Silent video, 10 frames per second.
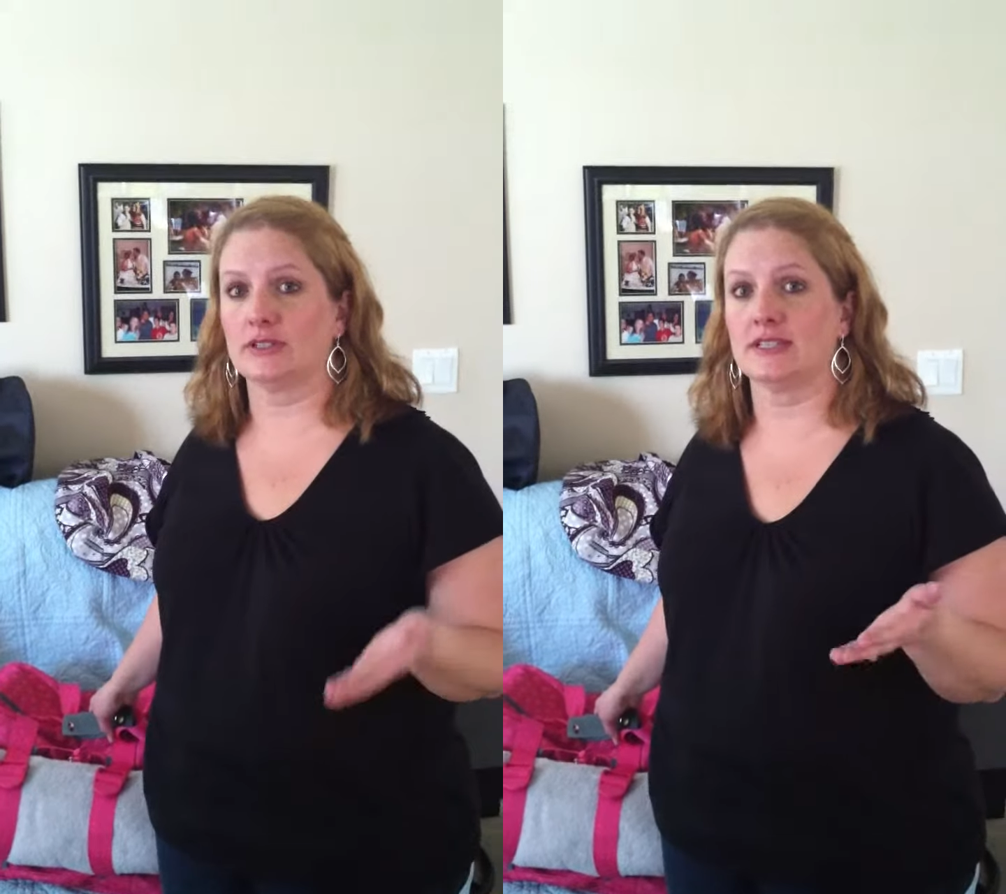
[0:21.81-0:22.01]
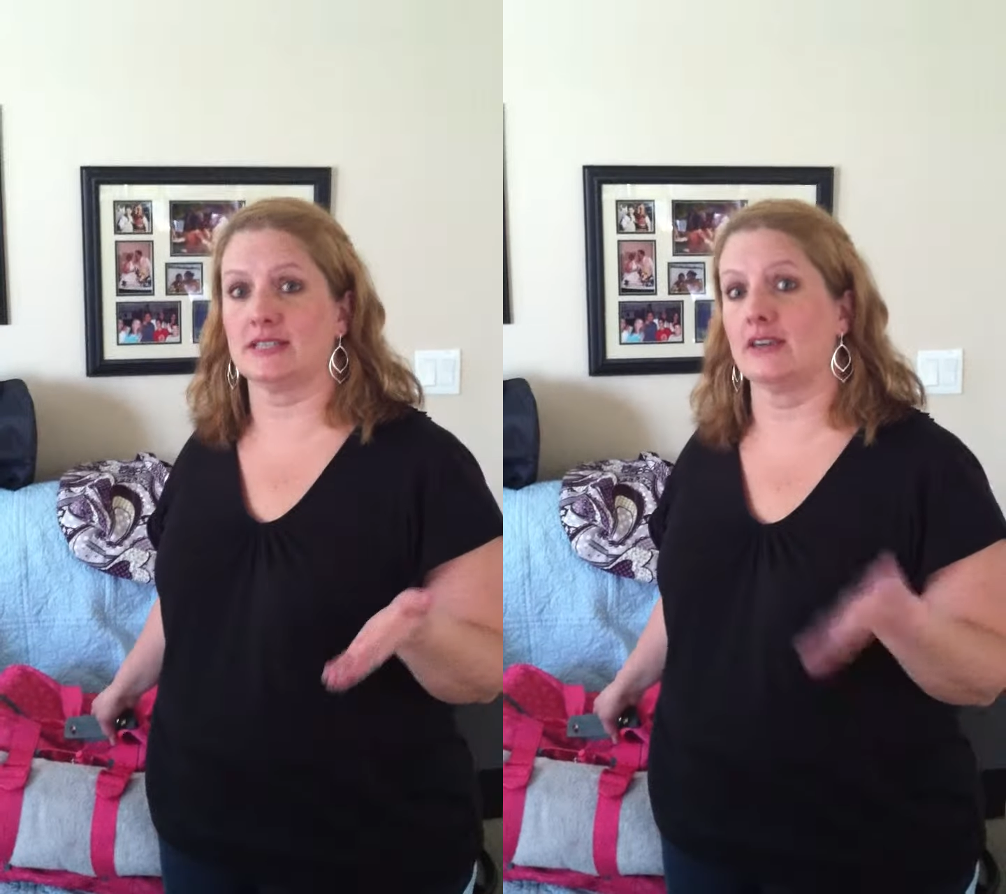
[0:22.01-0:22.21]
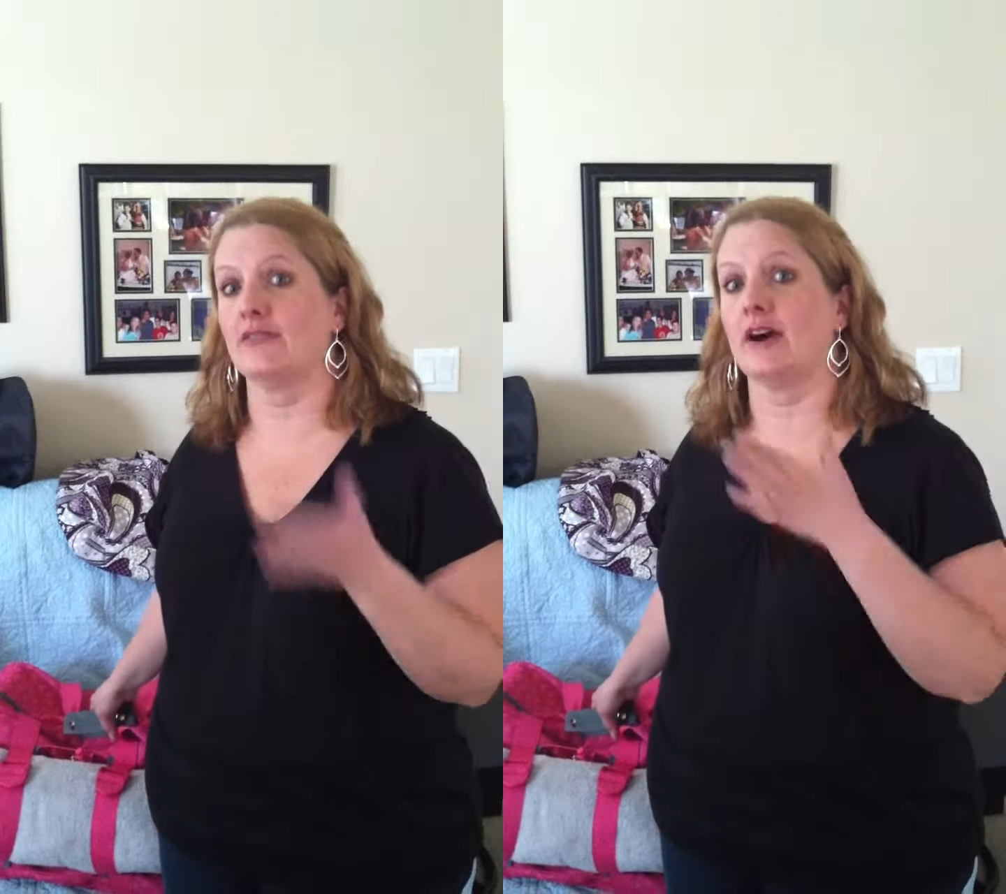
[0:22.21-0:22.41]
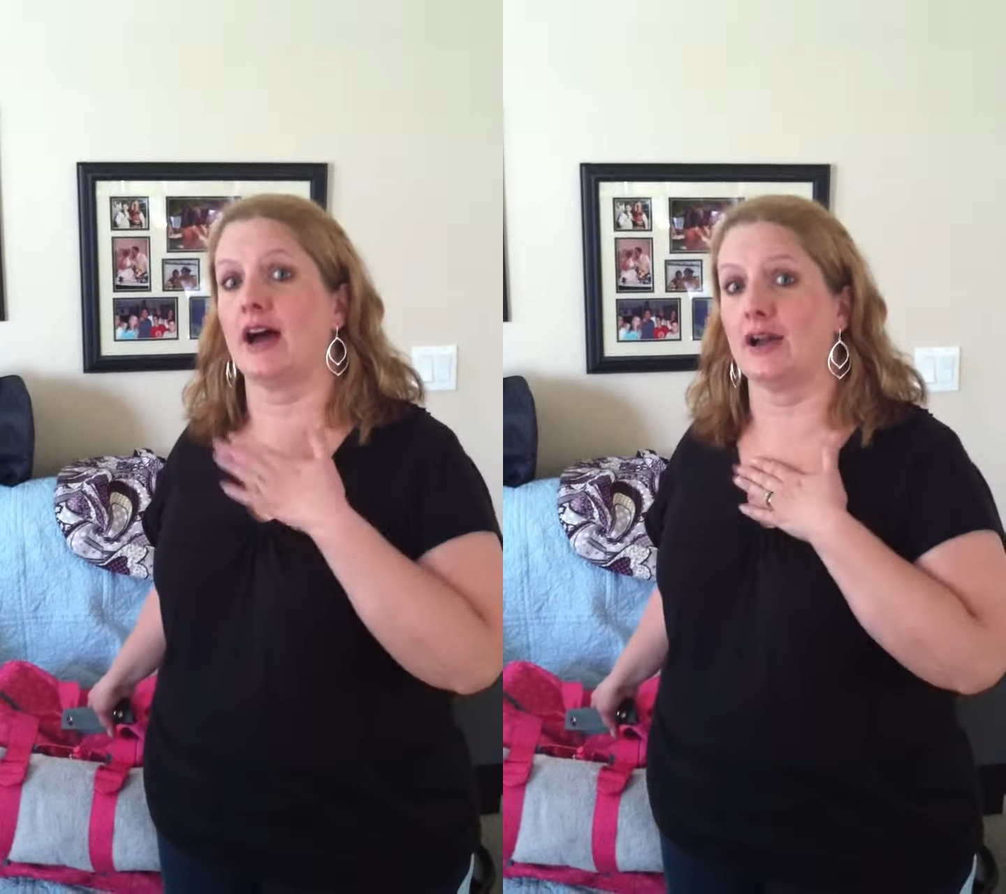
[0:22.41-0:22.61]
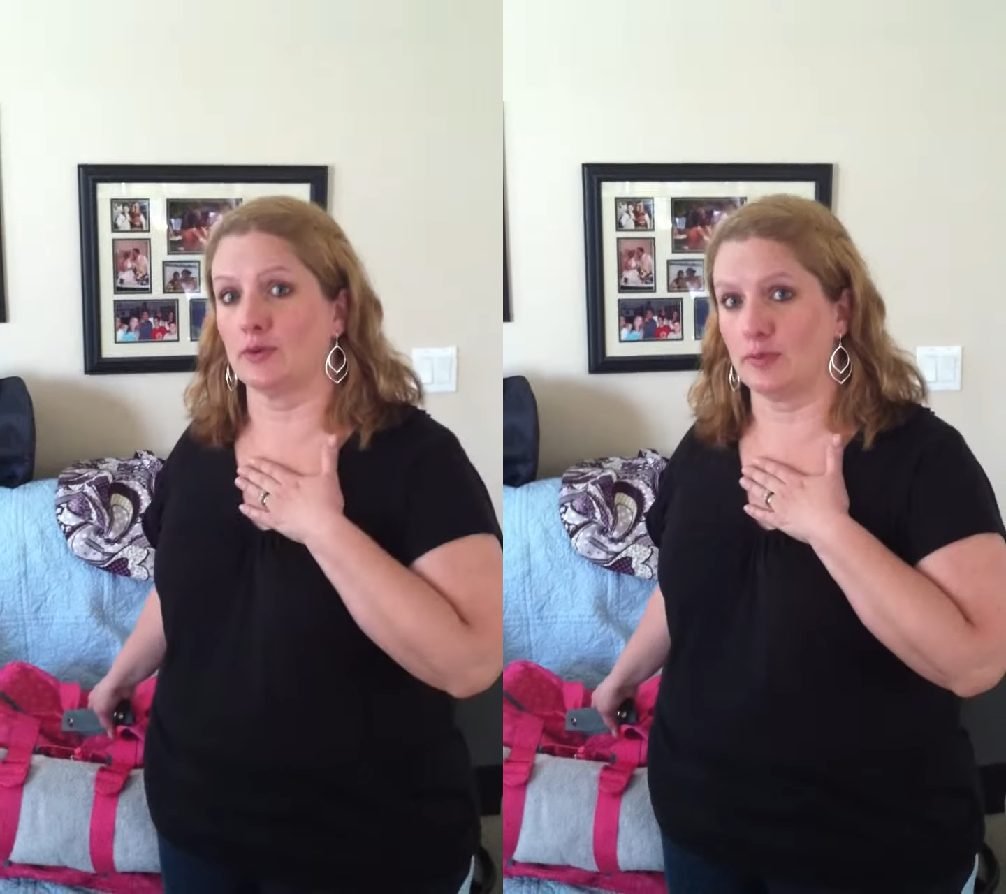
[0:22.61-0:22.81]
to see if
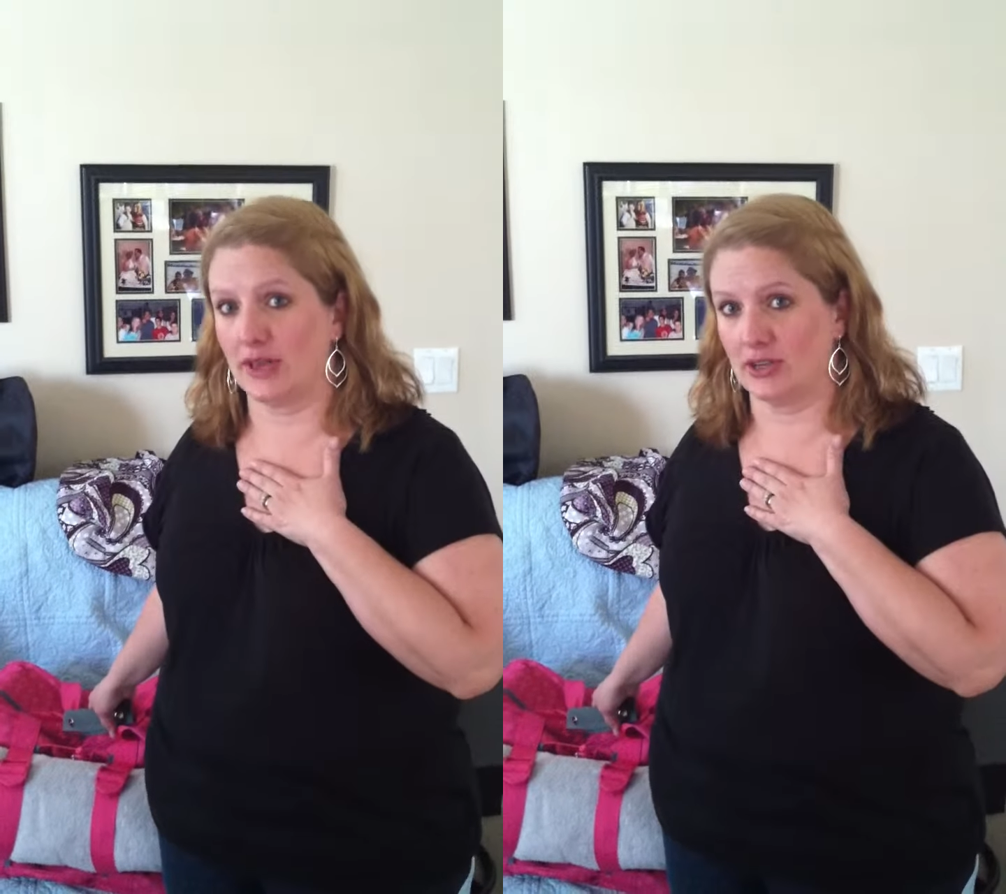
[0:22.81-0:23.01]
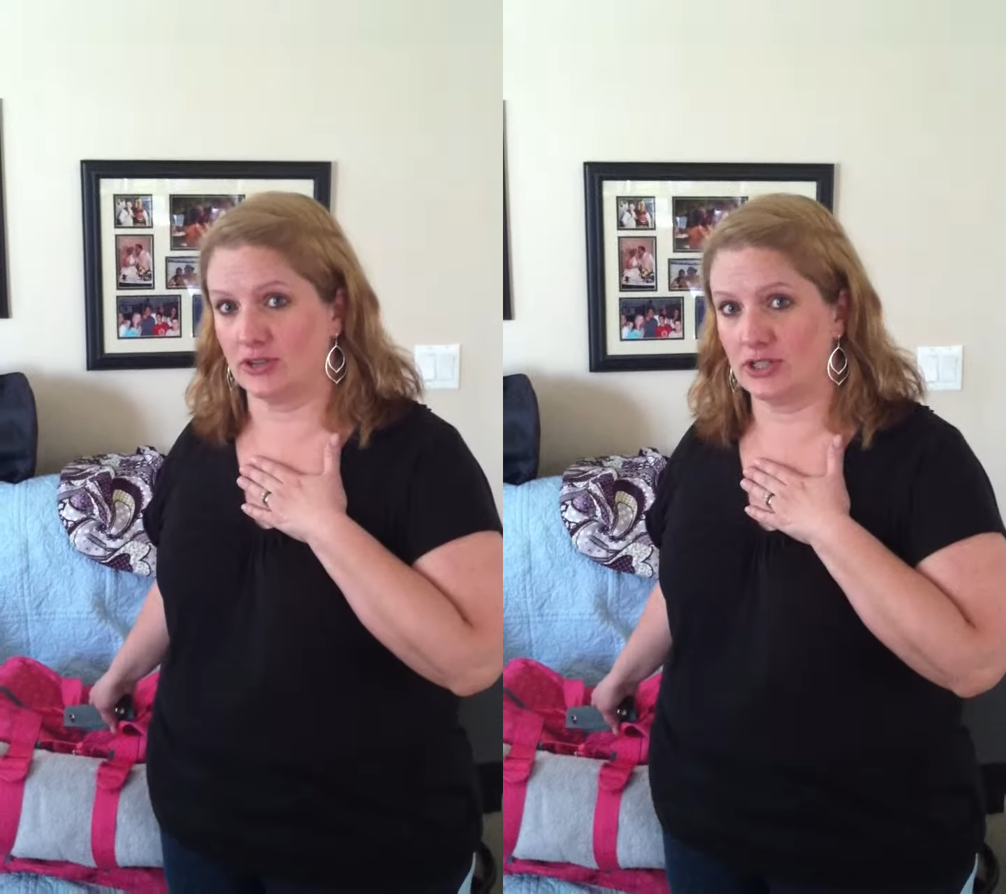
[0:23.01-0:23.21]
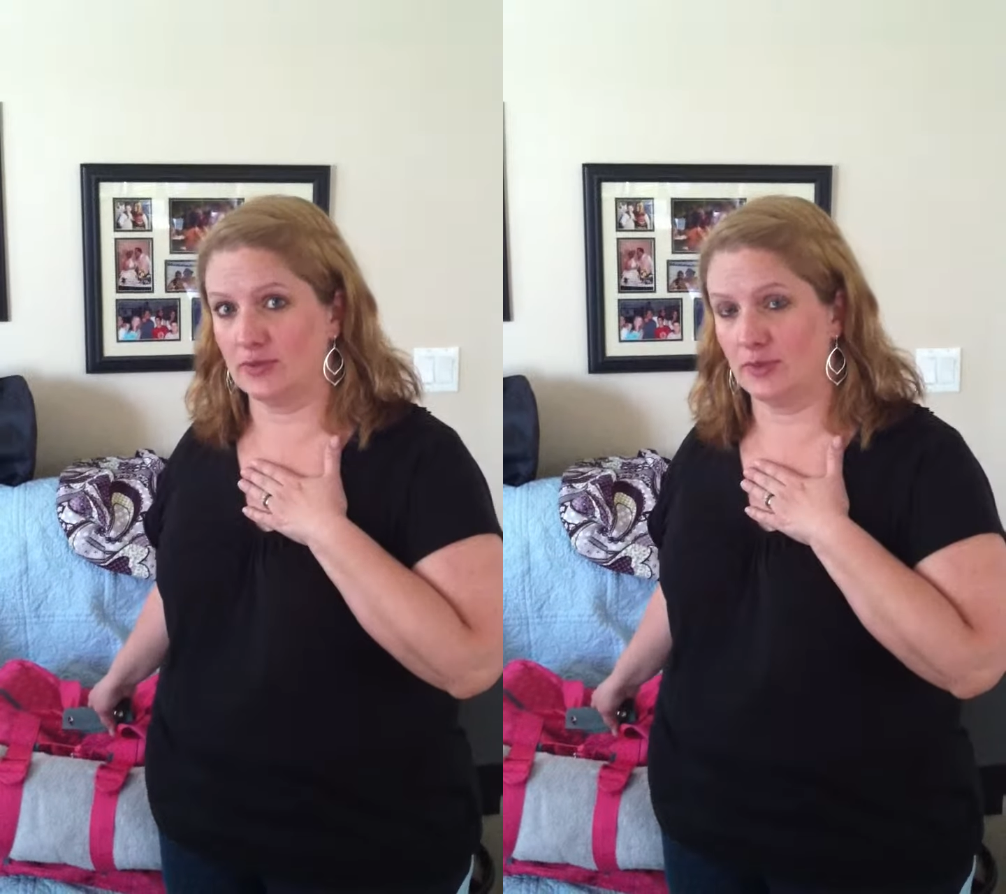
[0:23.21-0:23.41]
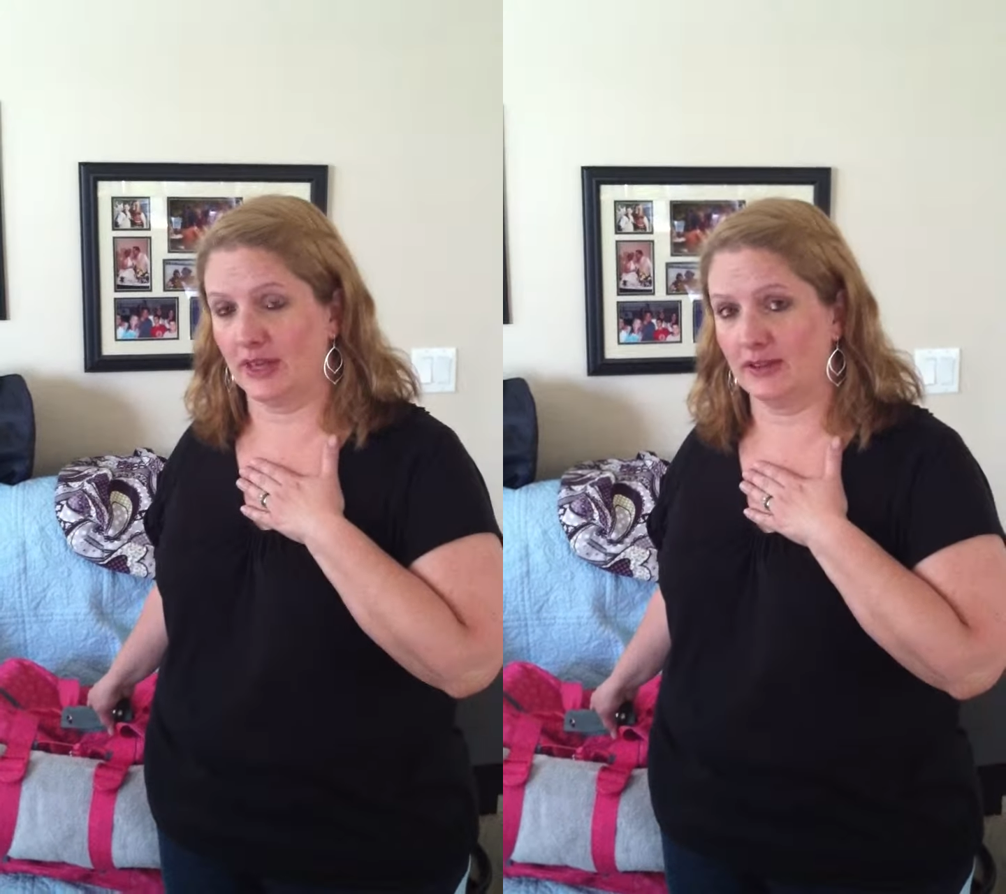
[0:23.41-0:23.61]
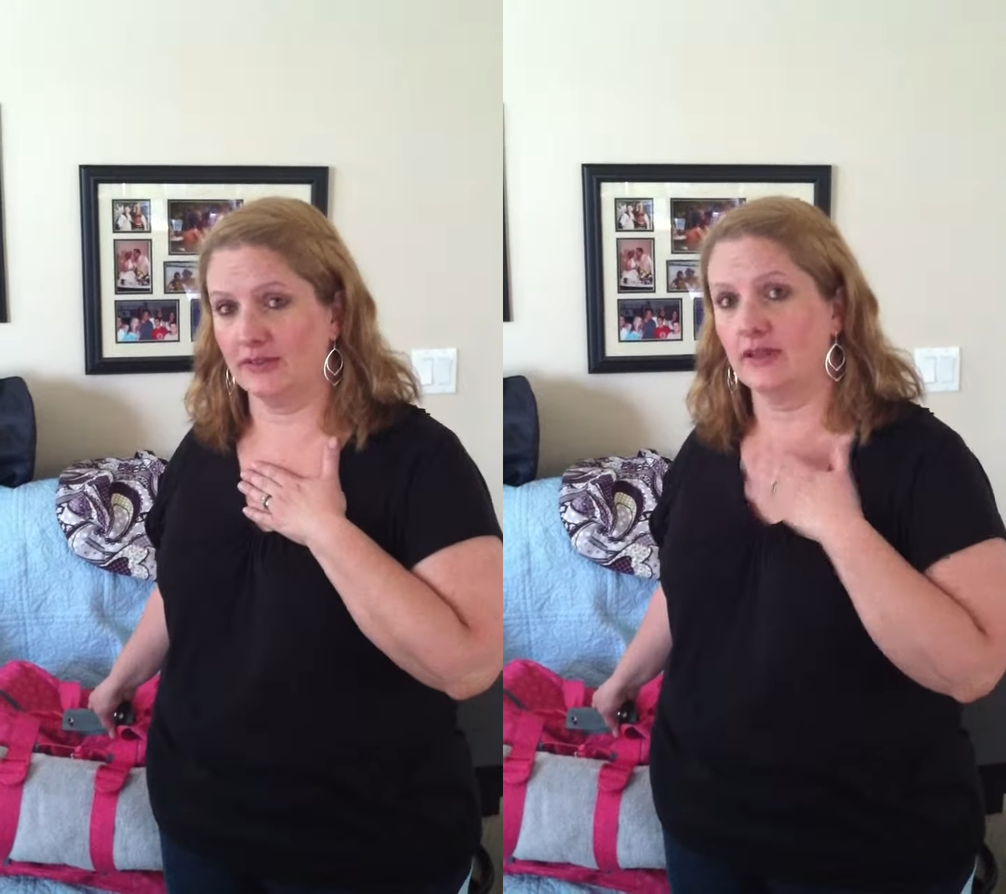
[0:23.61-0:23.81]
I will pay your
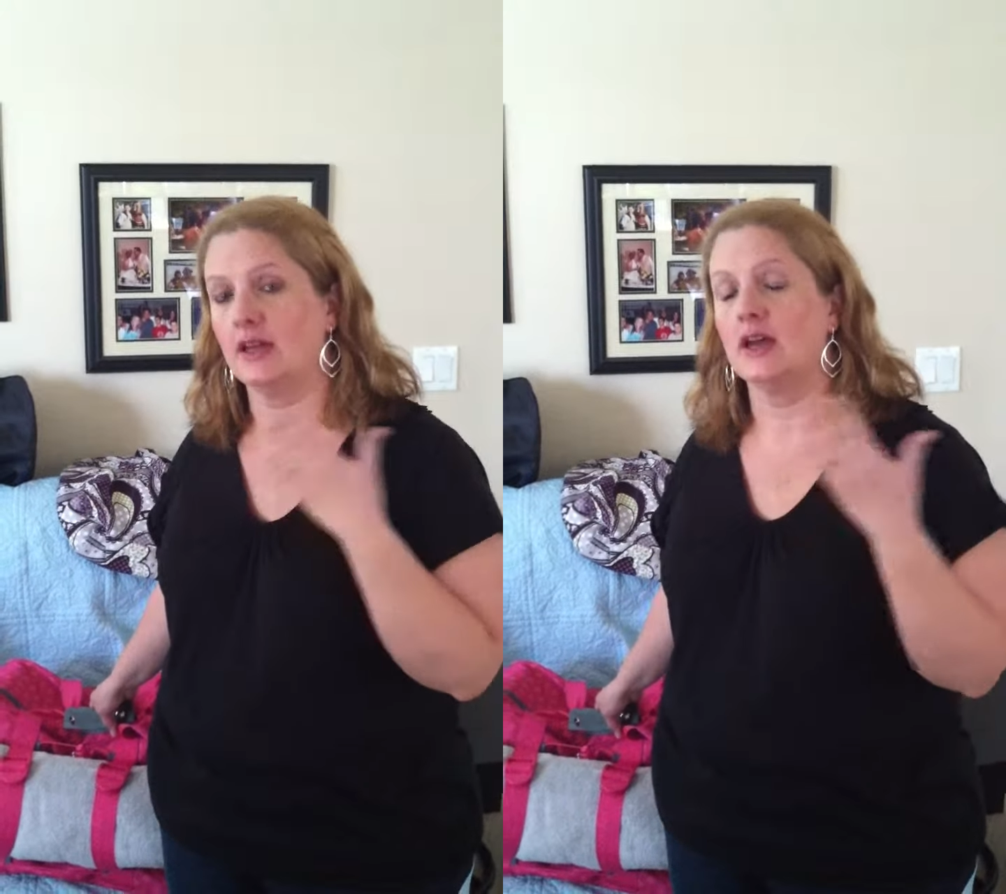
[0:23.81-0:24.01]
shipping,